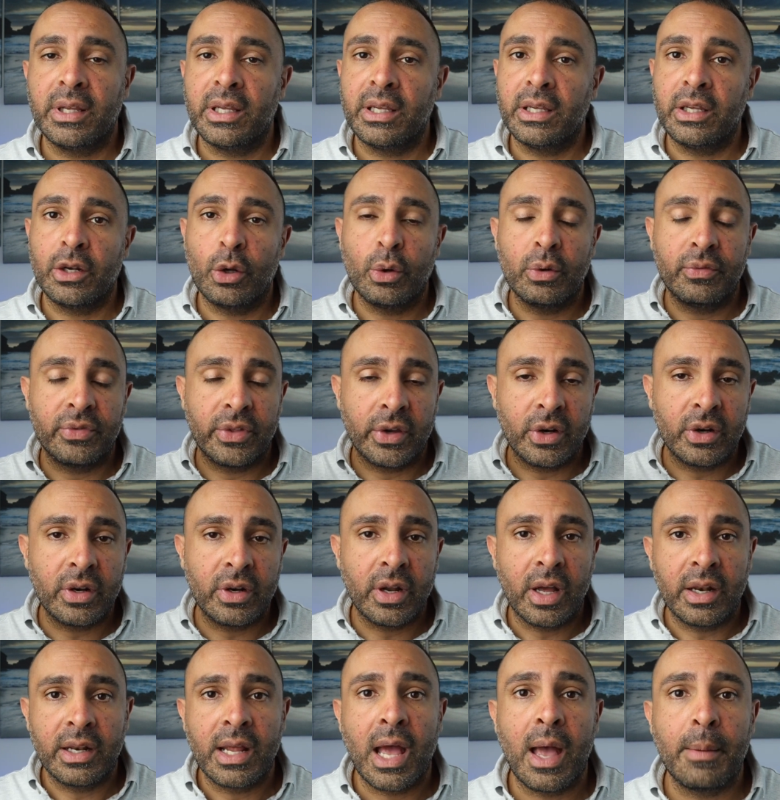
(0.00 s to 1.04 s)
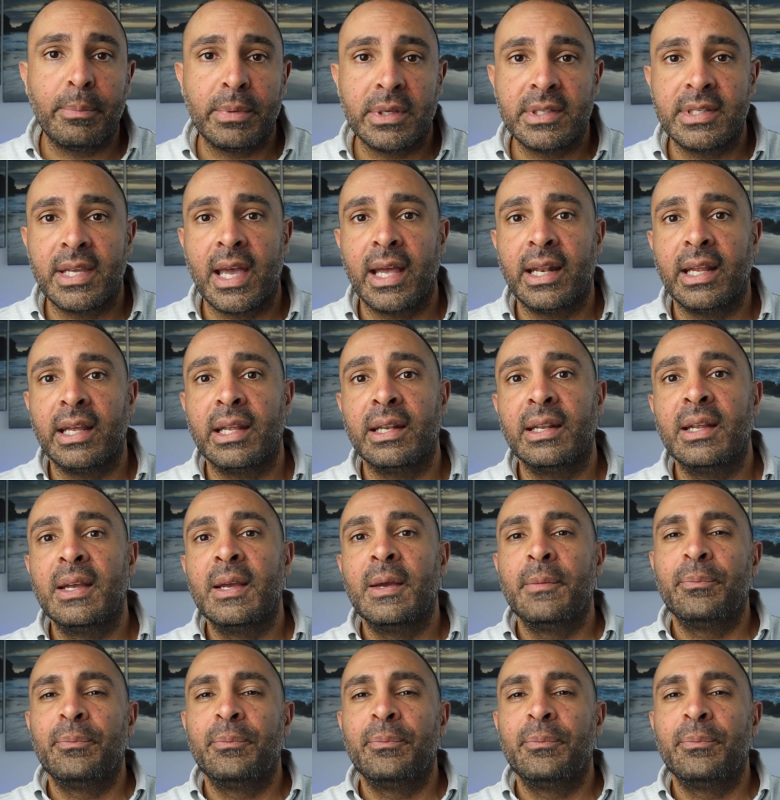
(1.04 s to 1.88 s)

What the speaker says: You know, if they're an unhappy tenant,